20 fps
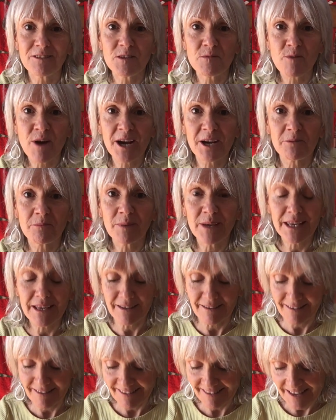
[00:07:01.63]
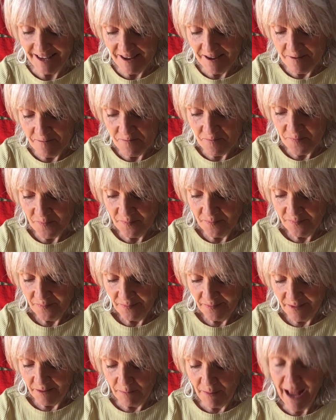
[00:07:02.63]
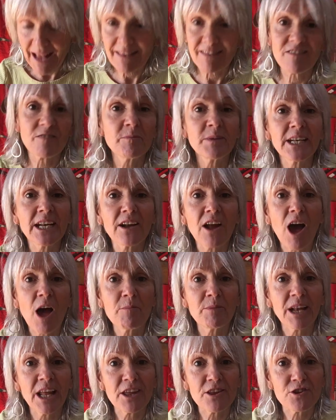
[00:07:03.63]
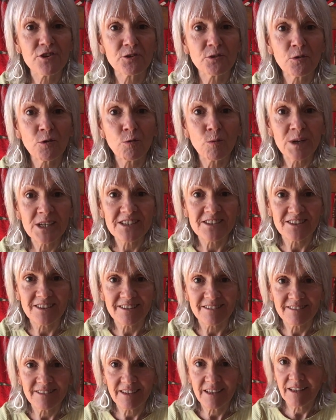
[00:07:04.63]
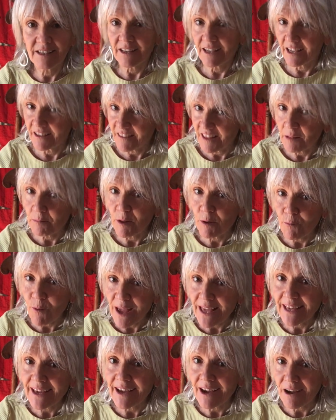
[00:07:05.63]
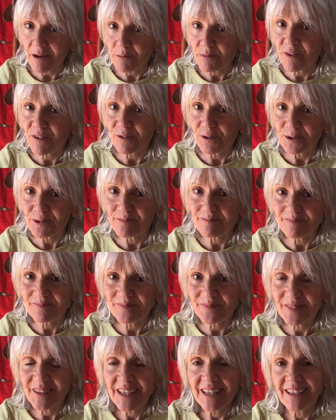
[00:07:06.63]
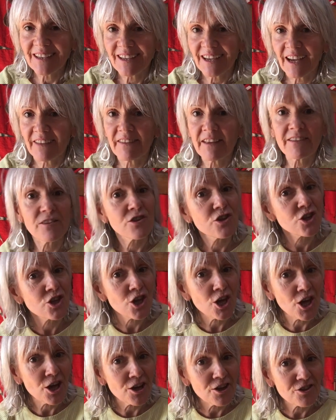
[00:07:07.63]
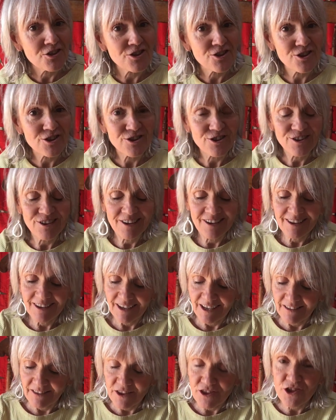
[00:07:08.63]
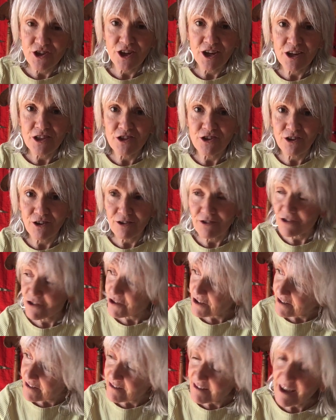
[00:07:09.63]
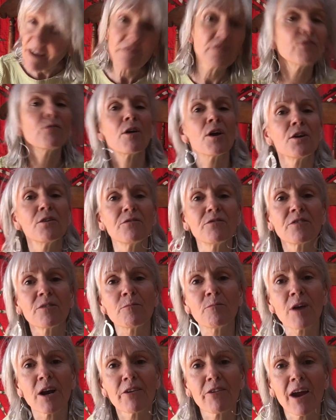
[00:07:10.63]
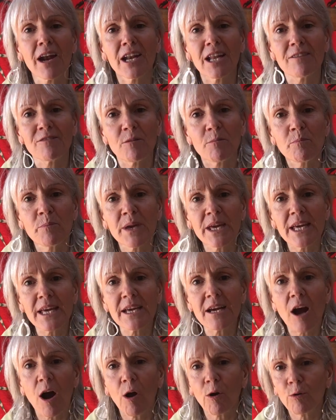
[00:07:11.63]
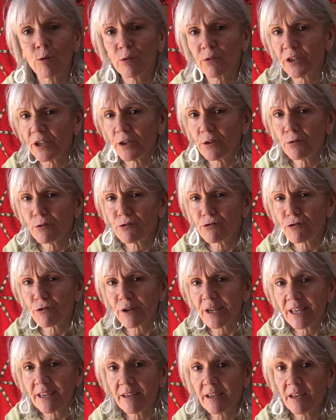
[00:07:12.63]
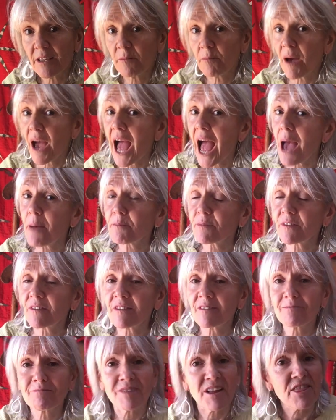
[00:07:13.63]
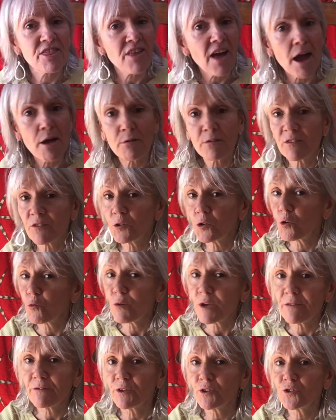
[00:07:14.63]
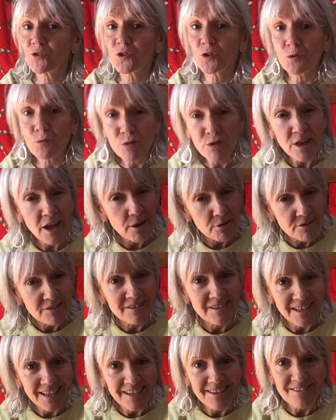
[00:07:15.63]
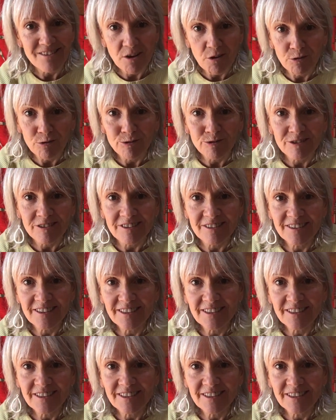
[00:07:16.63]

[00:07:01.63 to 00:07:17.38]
of the Brecon Beacons, the bats have been in hibernation all winter, and they'll be waking up soon. And there's a church in the churchyard just down the road from where I live, a big old yew tree, perhaps 1,000 or even 2,000 years old.